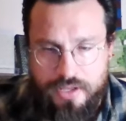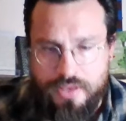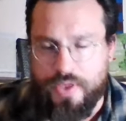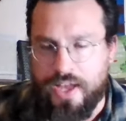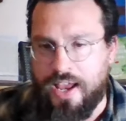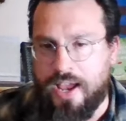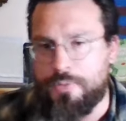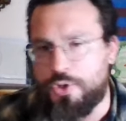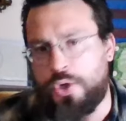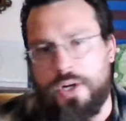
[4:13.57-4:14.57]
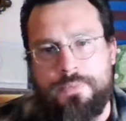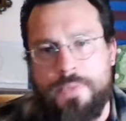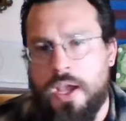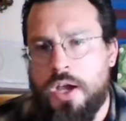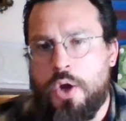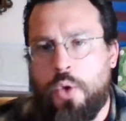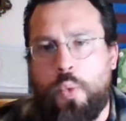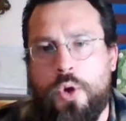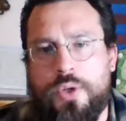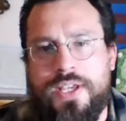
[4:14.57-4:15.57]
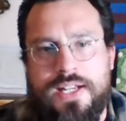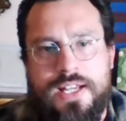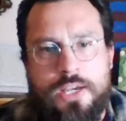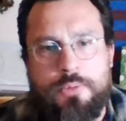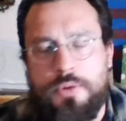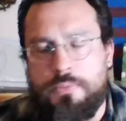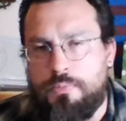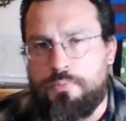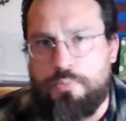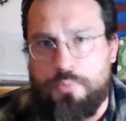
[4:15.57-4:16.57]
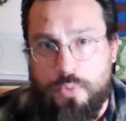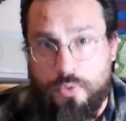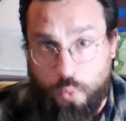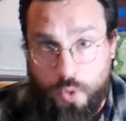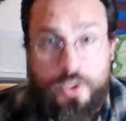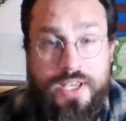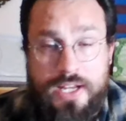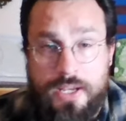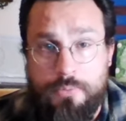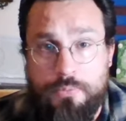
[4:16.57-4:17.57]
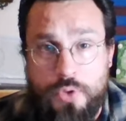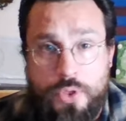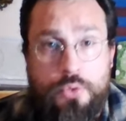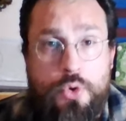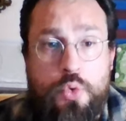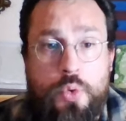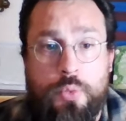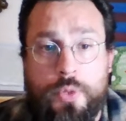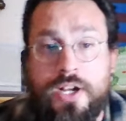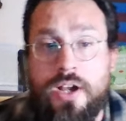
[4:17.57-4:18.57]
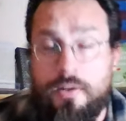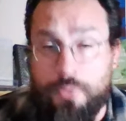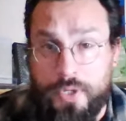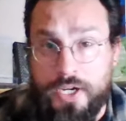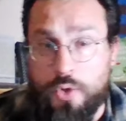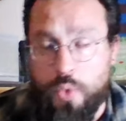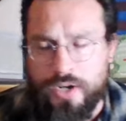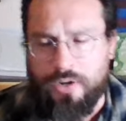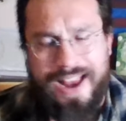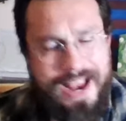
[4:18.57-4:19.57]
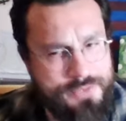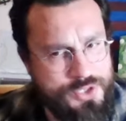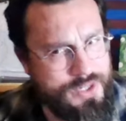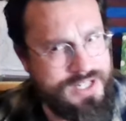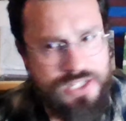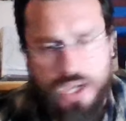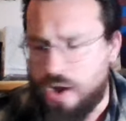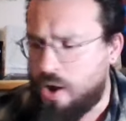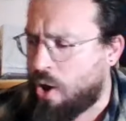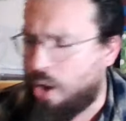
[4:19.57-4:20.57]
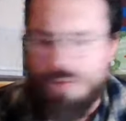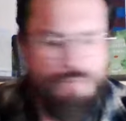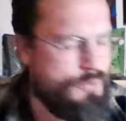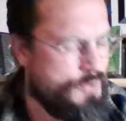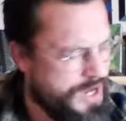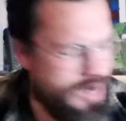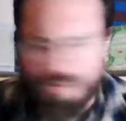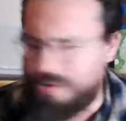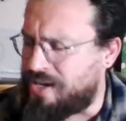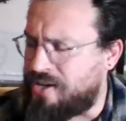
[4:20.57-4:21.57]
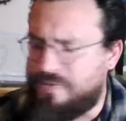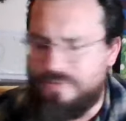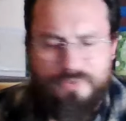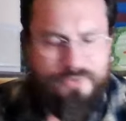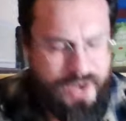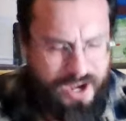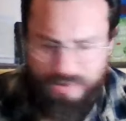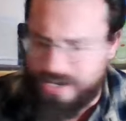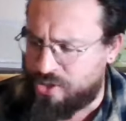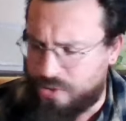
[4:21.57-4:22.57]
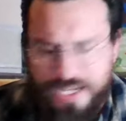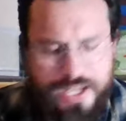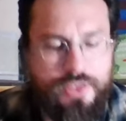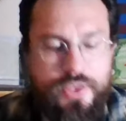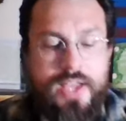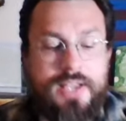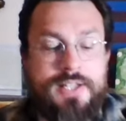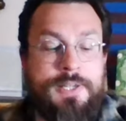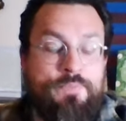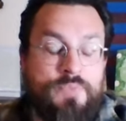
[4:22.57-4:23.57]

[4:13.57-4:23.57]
that hamstring will get him will get him through recovery quicker. Hamstrings are very very tricky things.